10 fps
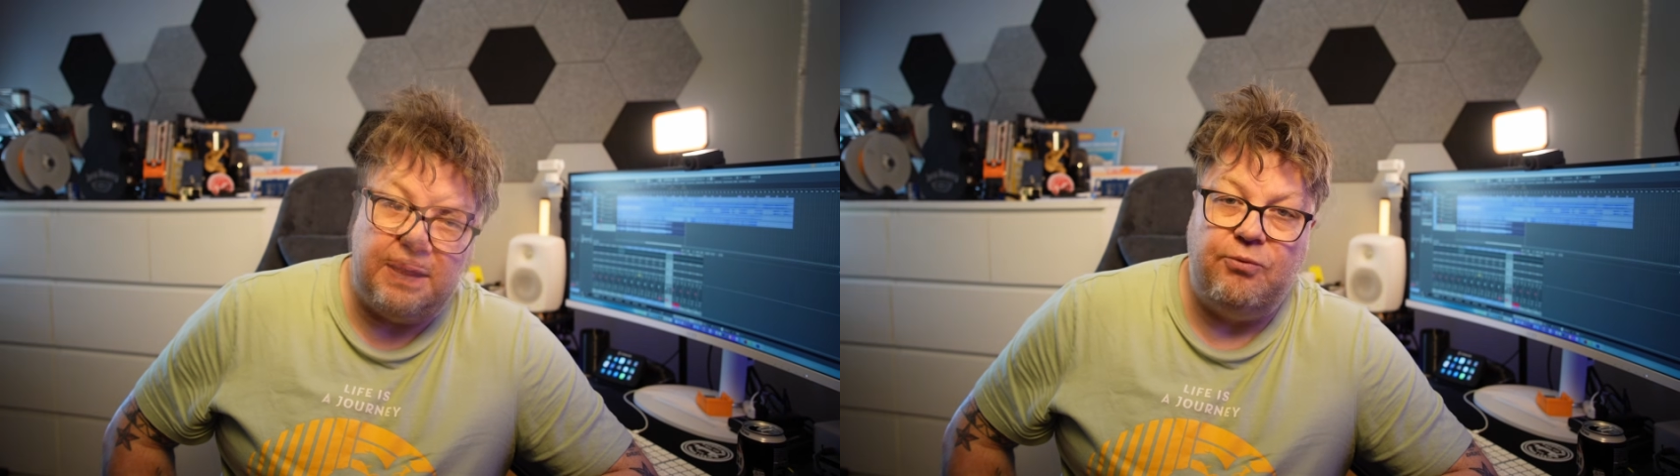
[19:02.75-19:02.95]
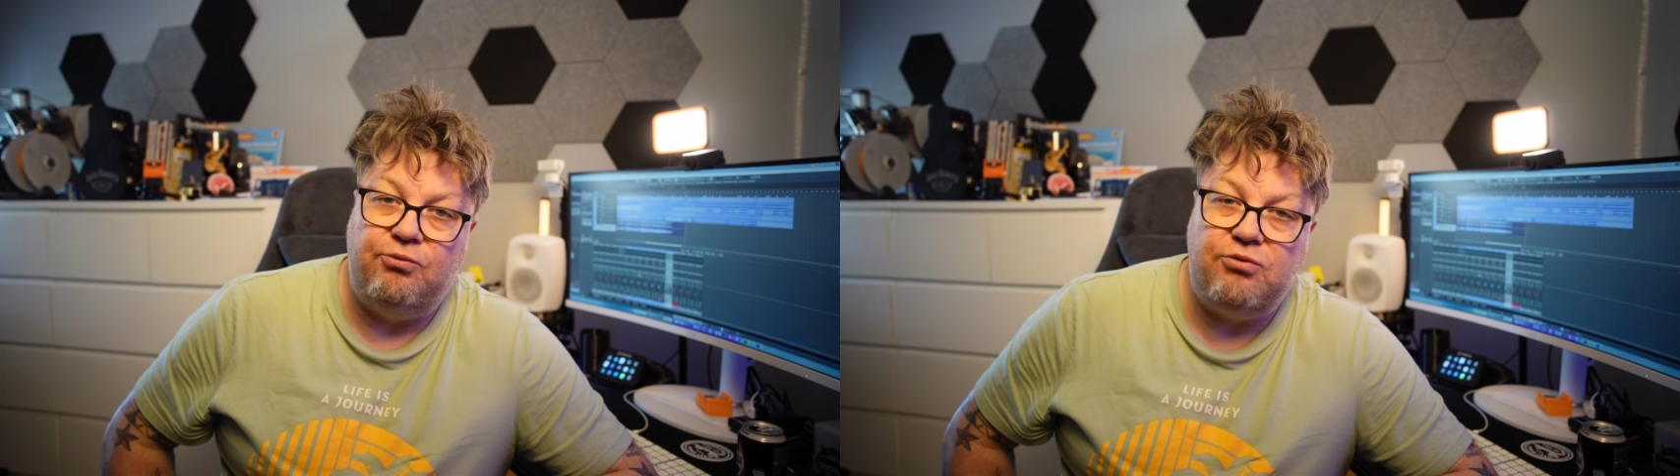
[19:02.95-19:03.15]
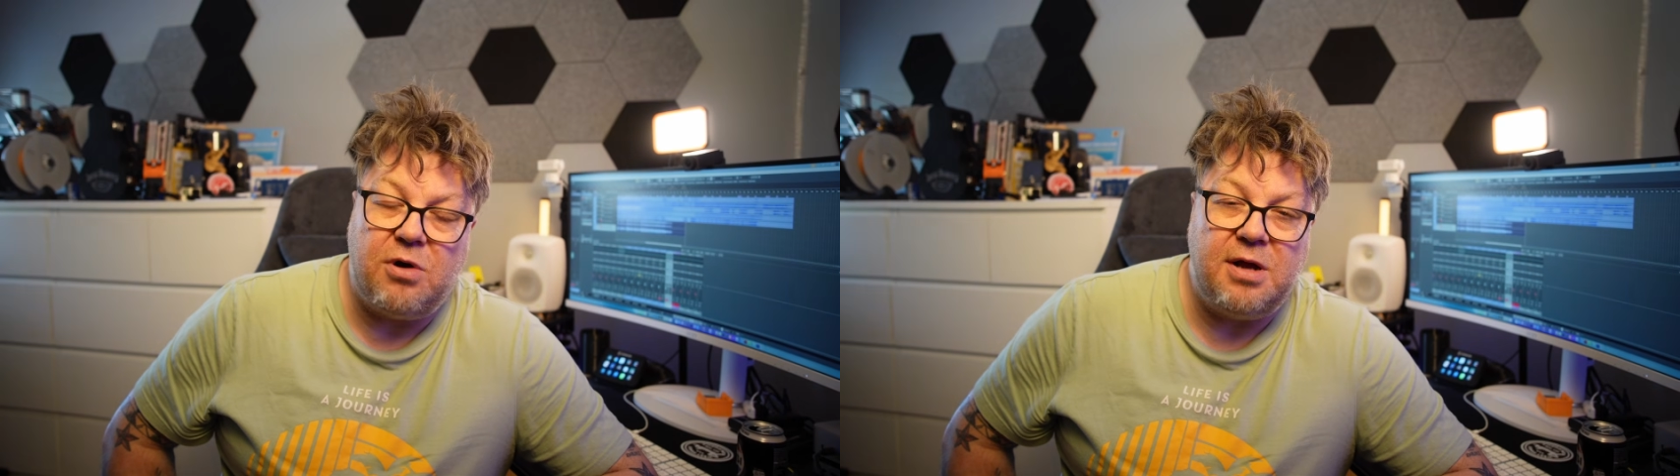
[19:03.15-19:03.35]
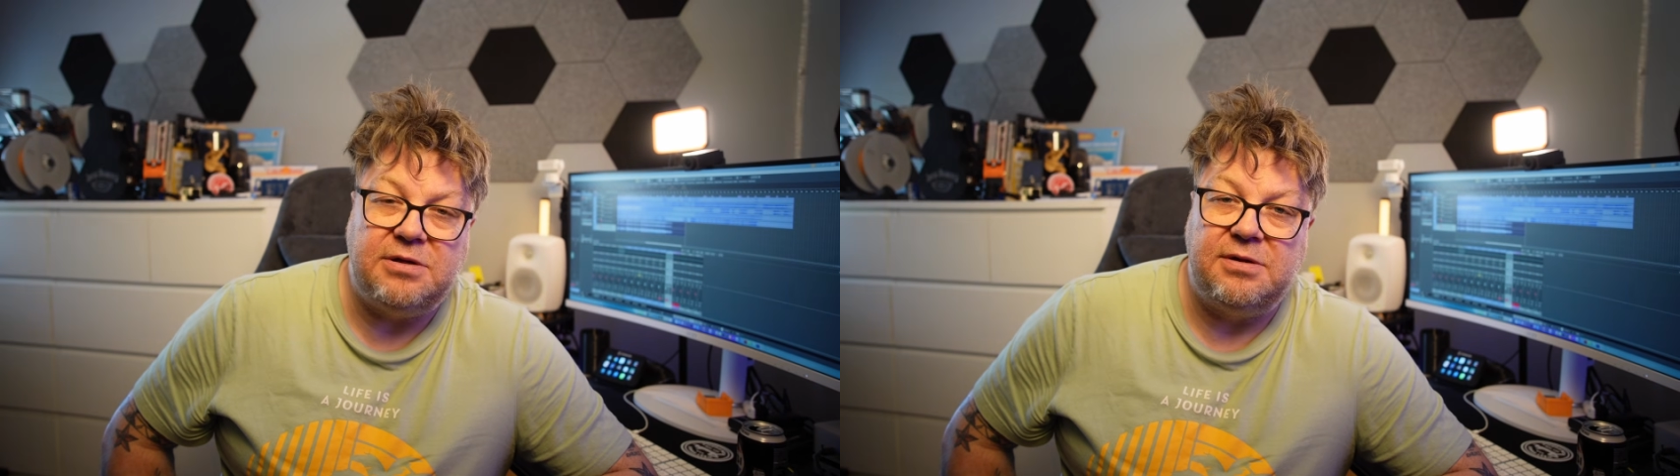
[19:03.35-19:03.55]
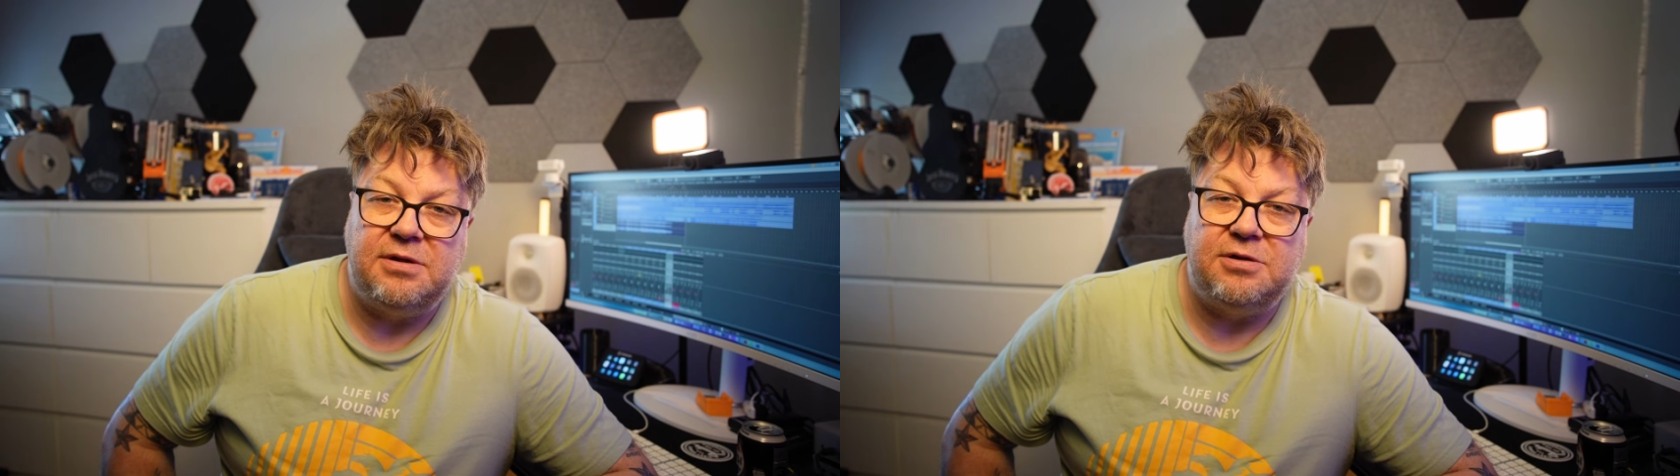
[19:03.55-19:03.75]

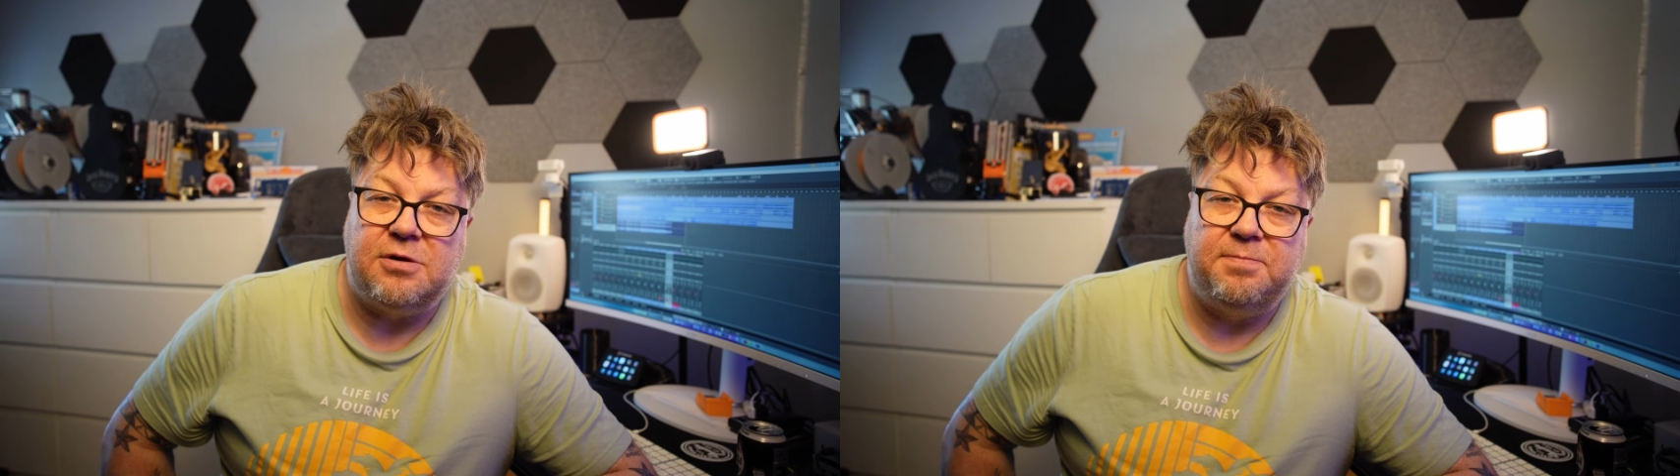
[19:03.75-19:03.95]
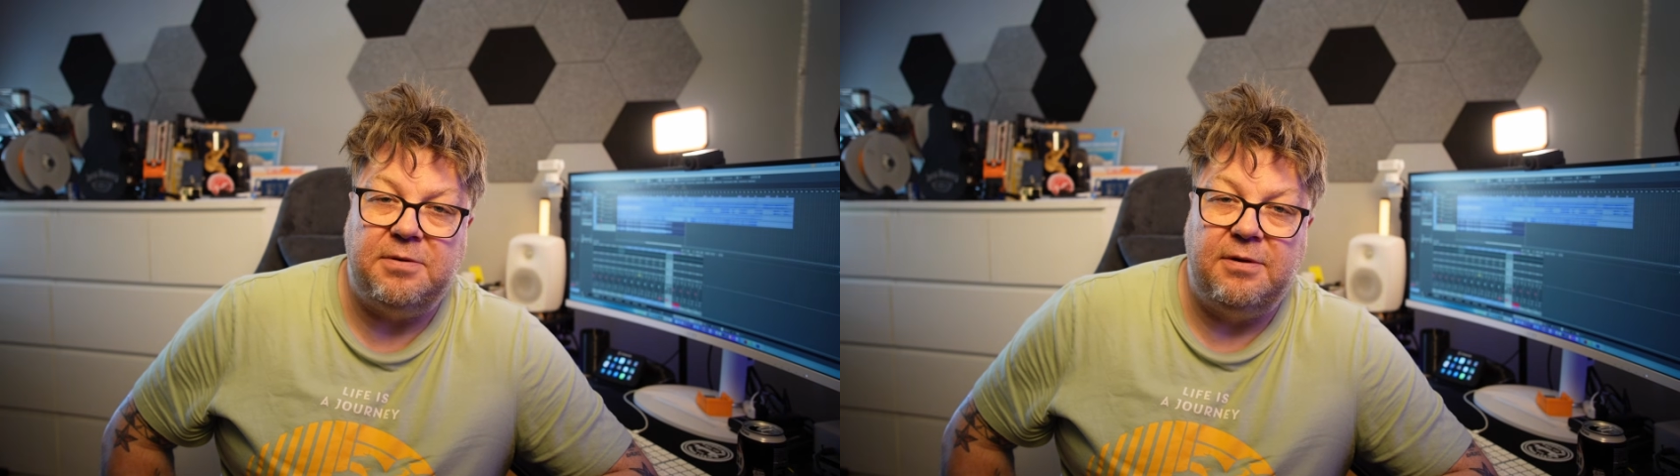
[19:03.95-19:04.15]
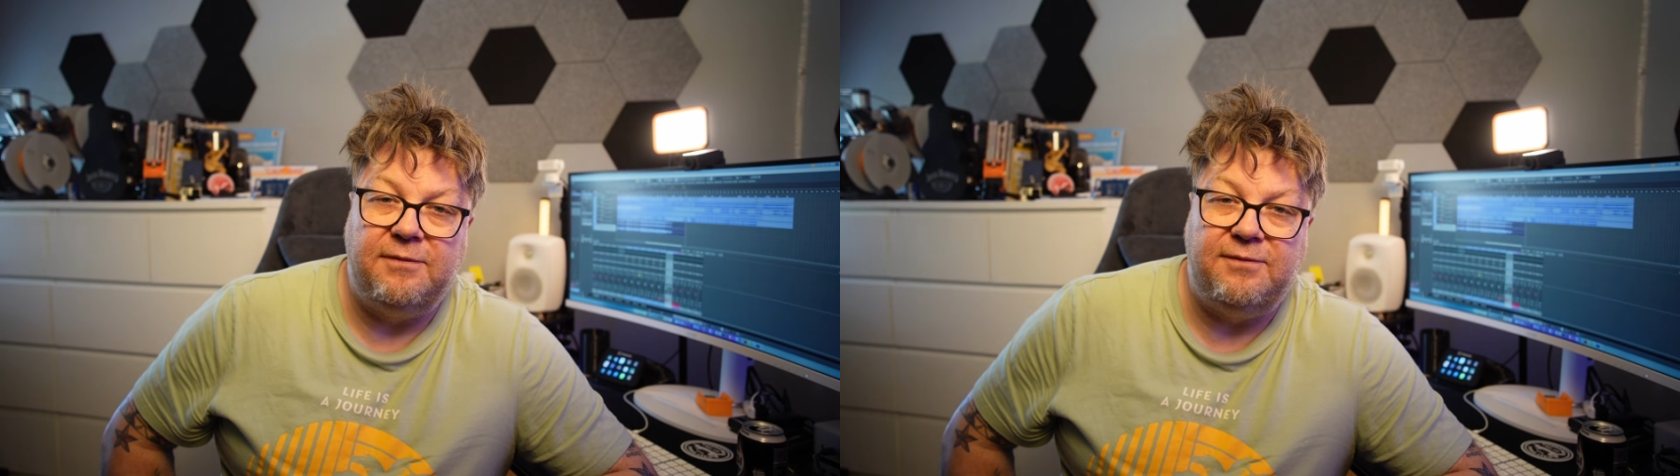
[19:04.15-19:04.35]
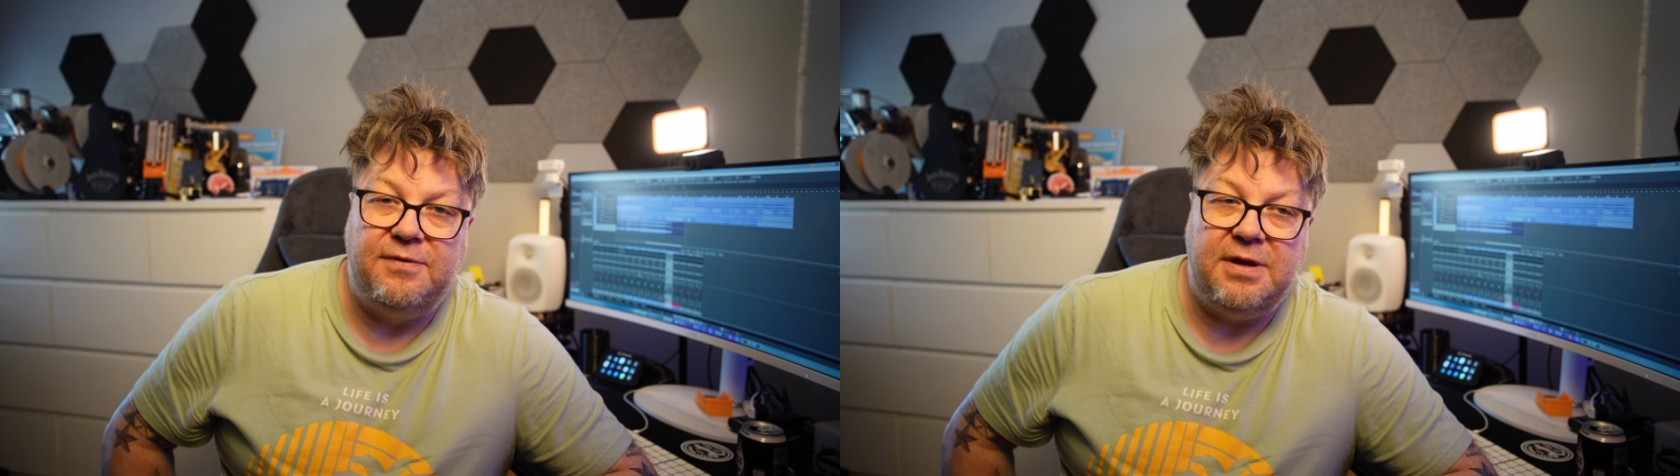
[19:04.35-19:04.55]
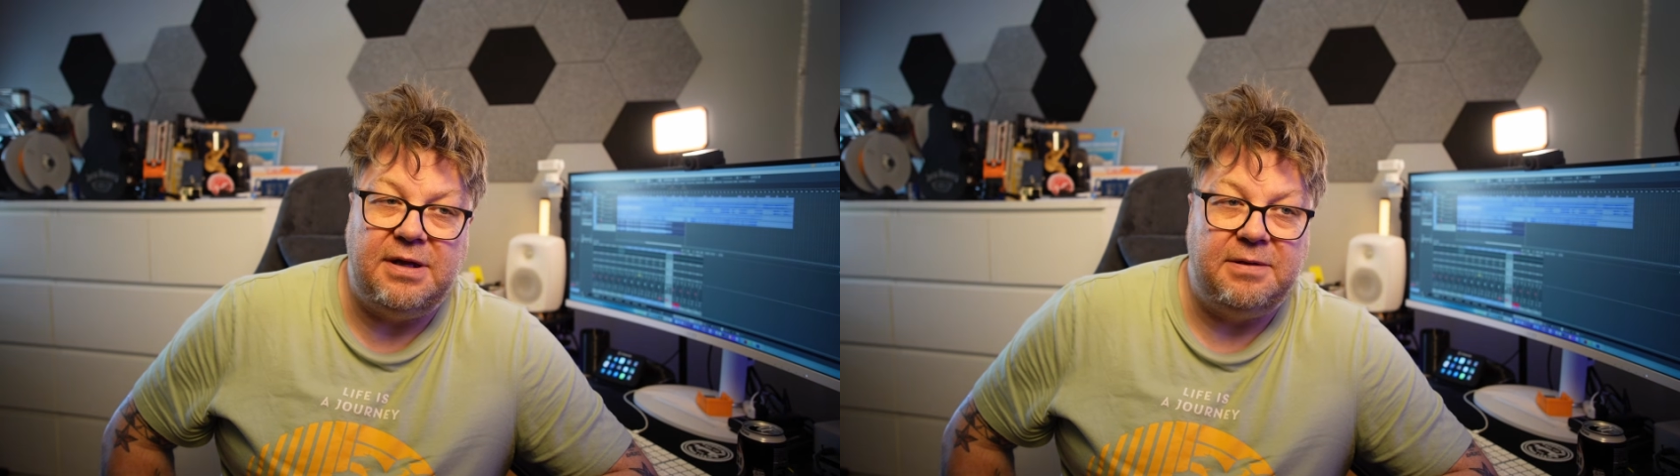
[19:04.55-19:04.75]
right at the top of
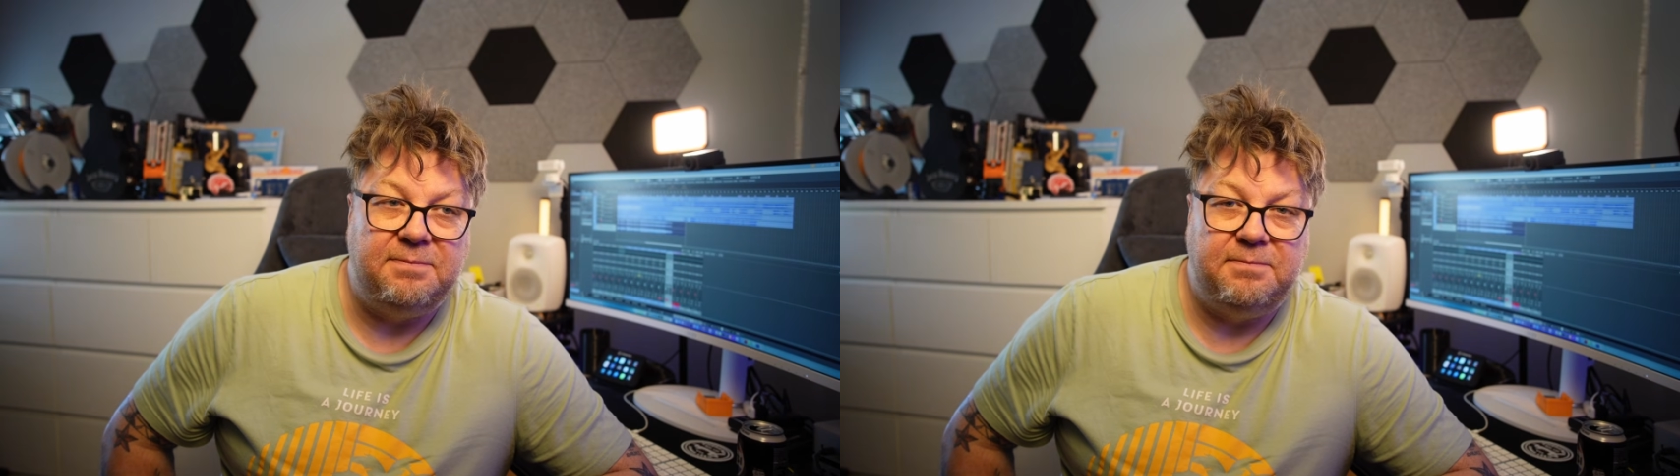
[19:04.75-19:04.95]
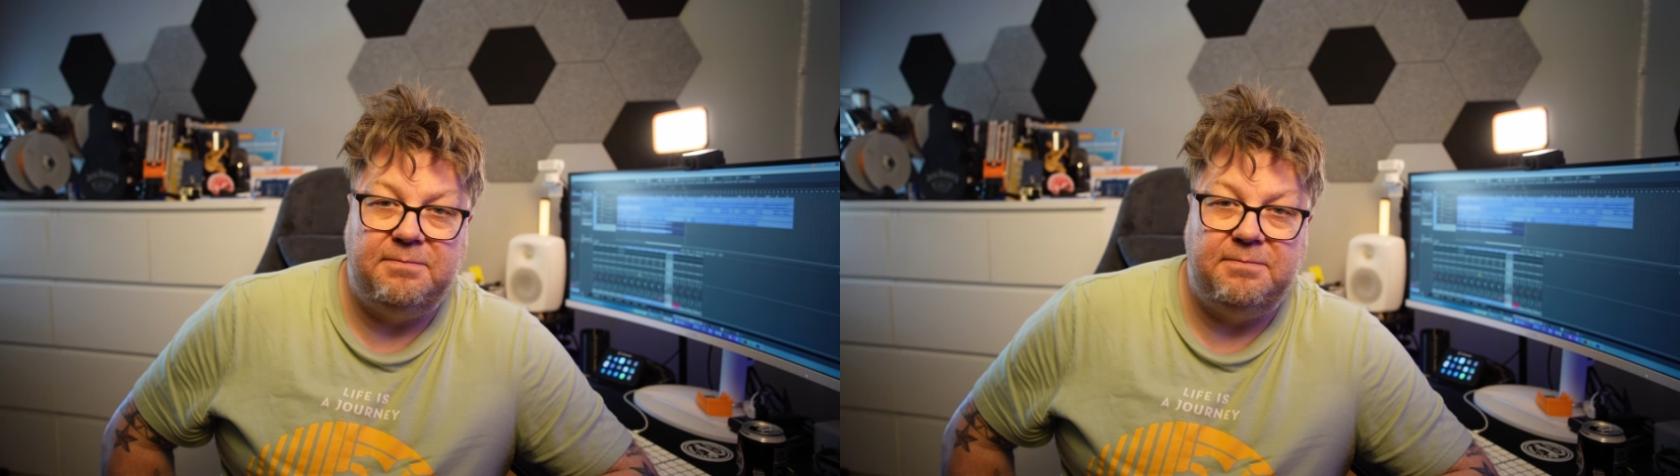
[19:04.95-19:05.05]
the